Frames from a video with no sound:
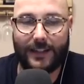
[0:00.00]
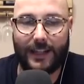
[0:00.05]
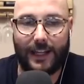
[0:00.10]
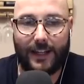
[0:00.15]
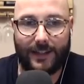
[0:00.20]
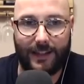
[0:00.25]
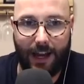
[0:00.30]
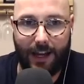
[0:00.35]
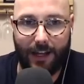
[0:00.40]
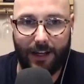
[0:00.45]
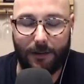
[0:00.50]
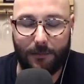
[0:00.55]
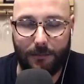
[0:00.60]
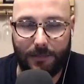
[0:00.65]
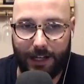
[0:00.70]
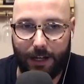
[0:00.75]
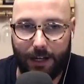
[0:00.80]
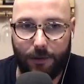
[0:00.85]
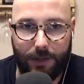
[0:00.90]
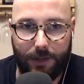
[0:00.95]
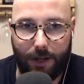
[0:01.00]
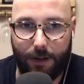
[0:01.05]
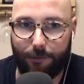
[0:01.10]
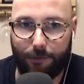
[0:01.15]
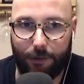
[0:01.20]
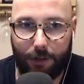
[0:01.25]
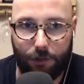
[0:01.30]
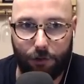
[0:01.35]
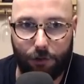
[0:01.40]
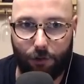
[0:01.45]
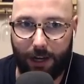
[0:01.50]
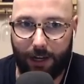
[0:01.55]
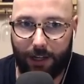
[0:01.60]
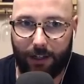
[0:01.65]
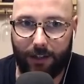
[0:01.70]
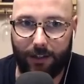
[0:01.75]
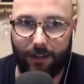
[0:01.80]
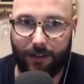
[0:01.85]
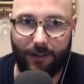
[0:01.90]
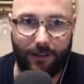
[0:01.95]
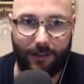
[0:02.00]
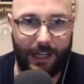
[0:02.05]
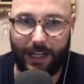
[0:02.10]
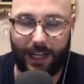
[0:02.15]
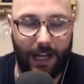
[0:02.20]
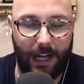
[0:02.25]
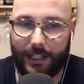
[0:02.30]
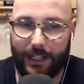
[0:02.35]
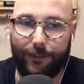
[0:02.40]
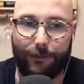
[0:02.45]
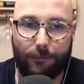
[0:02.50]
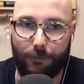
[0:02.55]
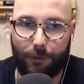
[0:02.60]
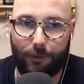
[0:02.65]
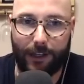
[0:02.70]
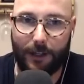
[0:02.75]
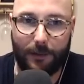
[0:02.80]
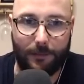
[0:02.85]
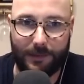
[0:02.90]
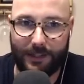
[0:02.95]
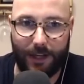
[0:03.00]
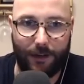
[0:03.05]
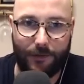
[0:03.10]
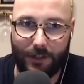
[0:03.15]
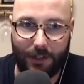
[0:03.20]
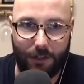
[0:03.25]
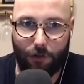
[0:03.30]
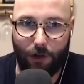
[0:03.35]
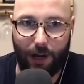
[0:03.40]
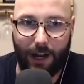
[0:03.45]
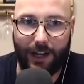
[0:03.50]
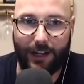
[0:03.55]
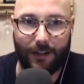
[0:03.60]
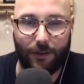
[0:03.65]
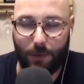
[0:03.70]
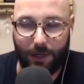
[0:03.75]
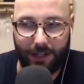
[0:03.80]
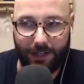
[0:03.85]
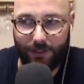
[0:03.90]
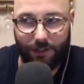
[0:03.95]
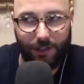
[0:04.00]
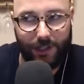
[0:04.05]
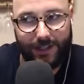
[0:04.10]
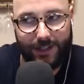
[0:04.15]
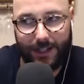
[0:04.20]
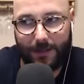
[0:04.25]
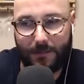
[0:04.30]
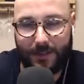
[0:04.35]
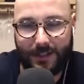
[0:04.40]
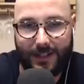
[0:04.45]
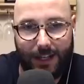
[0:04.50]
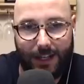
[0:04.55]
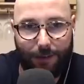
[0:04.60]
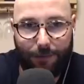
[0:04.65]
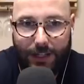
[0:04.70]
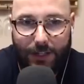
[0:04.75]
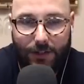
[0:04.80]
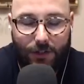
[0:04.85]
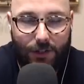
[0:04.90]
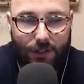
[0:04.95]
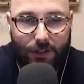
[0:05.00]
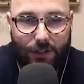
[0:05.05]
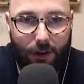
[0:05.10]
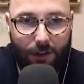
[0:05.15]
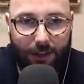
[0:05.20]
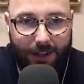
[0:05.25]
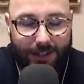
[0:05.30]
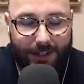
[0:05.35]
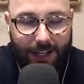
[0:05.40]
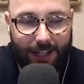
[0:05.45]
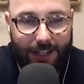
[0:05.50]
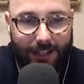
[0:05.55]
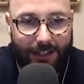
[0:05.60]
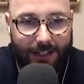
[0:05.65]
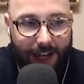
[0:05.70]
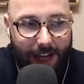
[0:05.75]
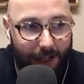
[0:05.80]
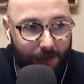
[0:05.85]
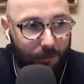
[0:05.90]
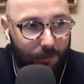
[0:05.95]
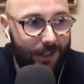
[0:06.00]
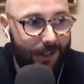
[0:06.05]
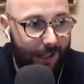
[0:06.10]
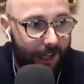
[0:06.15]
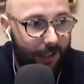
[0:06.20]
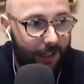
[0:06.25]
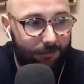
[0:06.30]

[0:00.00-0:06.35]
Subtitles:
they psych themselves up for a trick, they can't even bring themselves to try it. Where it just seems as if he's just got this thing in his head where he's like,